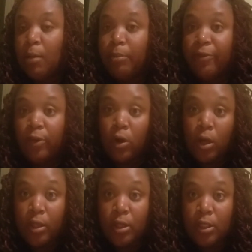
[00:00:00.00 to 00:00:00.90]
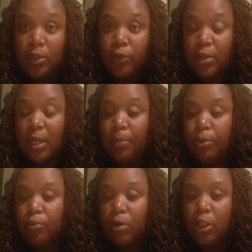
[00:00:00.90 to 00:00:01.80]
but for others, for
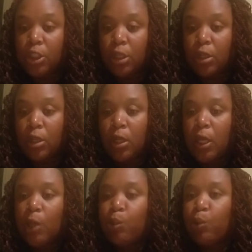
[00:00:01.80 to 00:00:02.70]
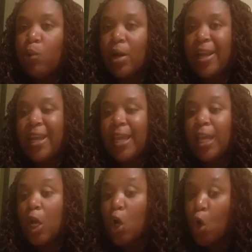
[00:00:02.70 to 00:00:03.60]
example, Russia, it would require a
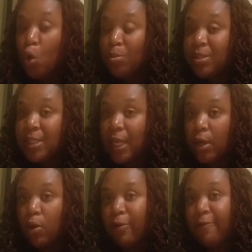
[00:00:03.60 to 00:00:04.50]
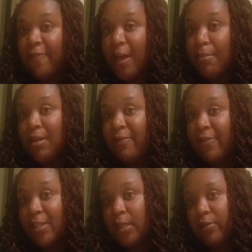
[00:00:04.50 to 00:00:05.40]
homestay or family
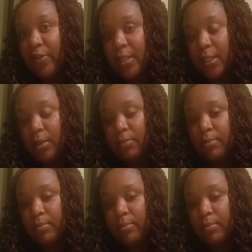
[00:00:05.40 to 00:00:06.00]
visit visa.